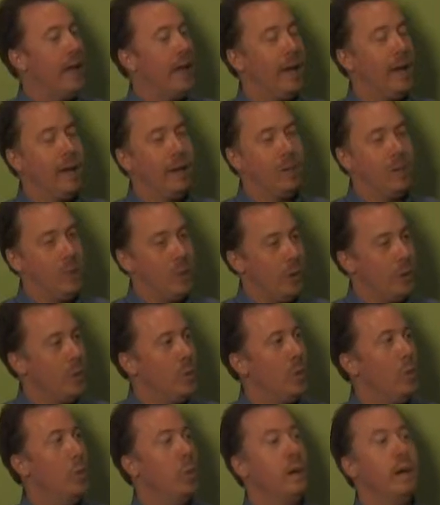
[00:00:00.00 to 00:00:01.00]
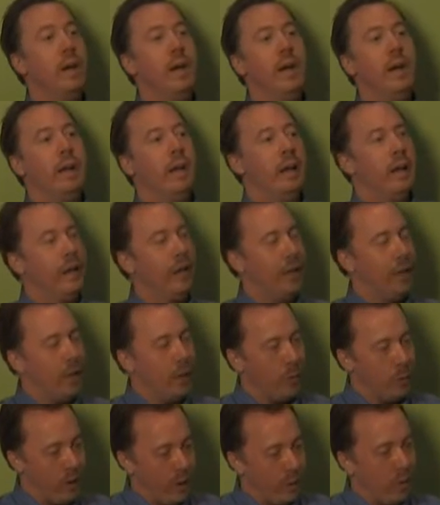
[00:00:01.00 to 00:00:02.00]
and do you
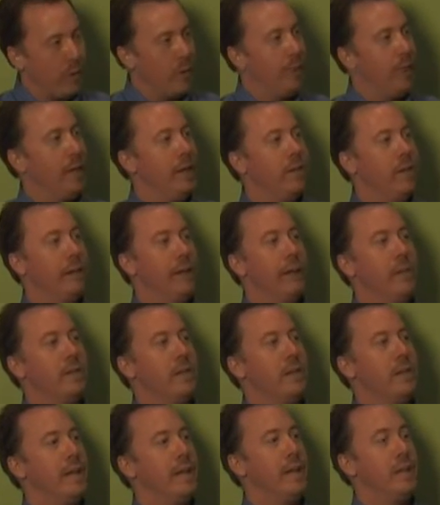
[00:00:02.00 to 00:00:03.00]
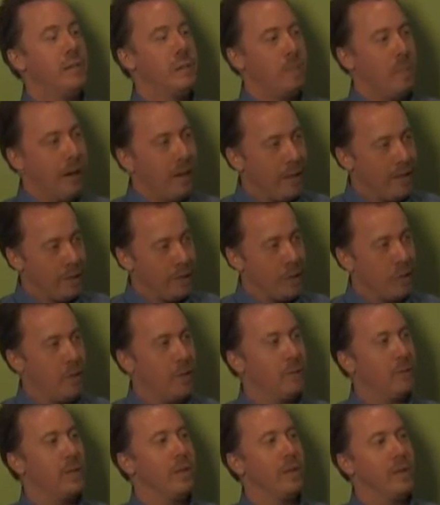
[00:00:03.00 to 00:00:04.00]
know, community events and
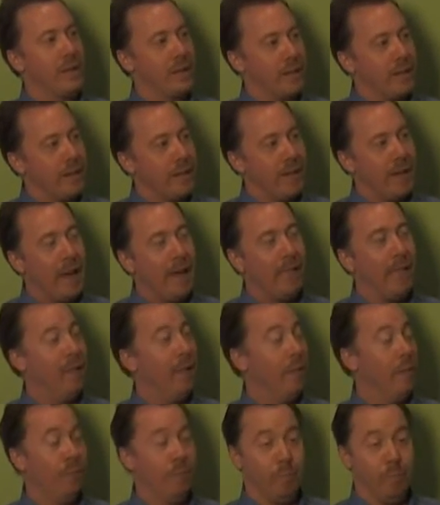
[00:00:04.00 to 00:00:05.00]
sponsorships and things like that that